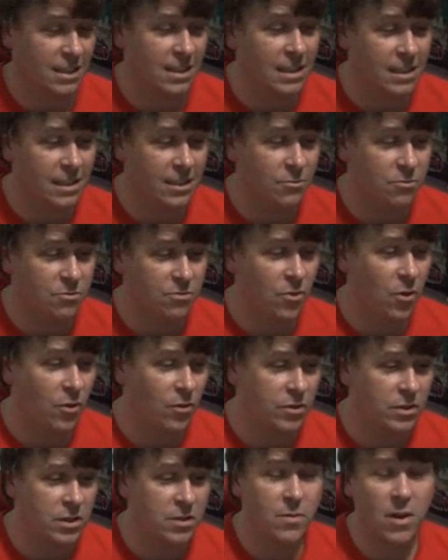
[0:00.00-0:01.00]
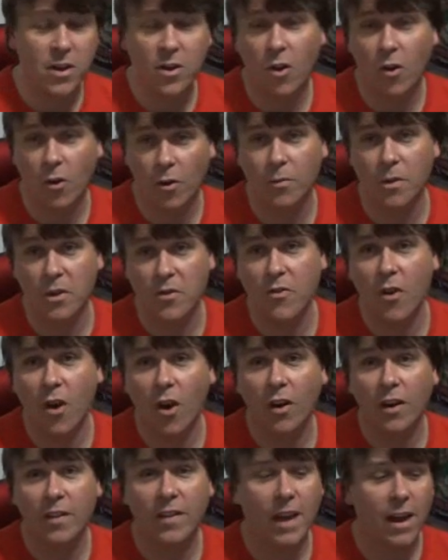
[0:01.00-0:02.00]
Things obviously went horribly
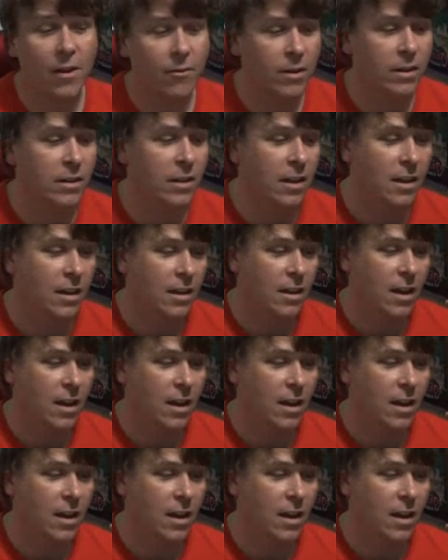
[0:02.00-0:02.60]
wrong in that one.